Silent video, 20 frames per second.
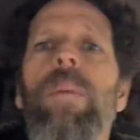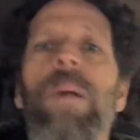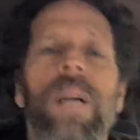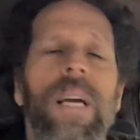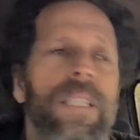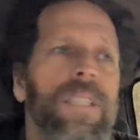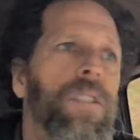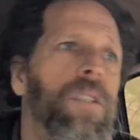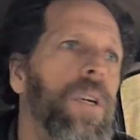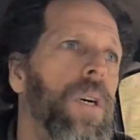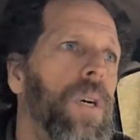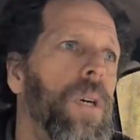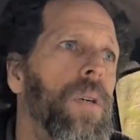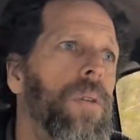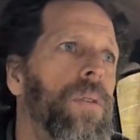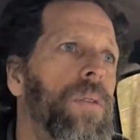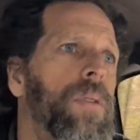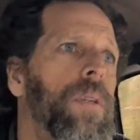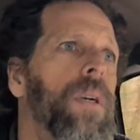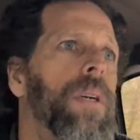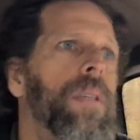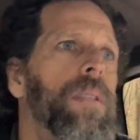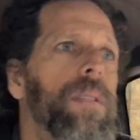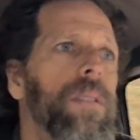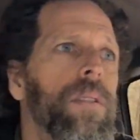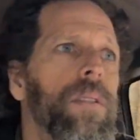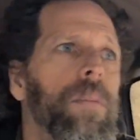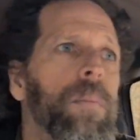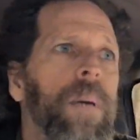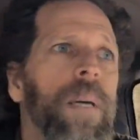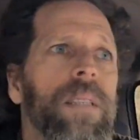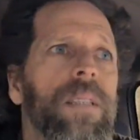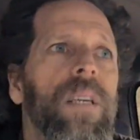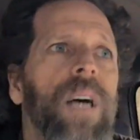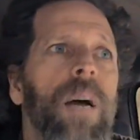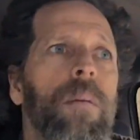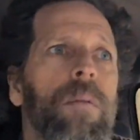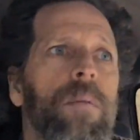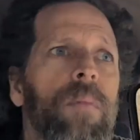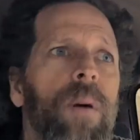and I chose to spend
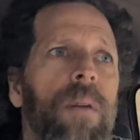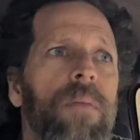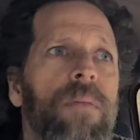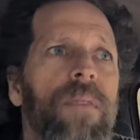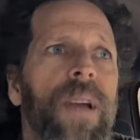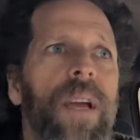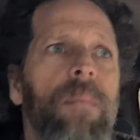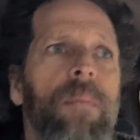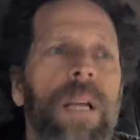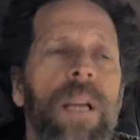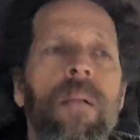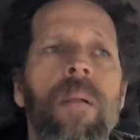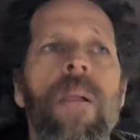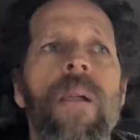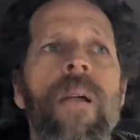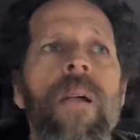time with my family.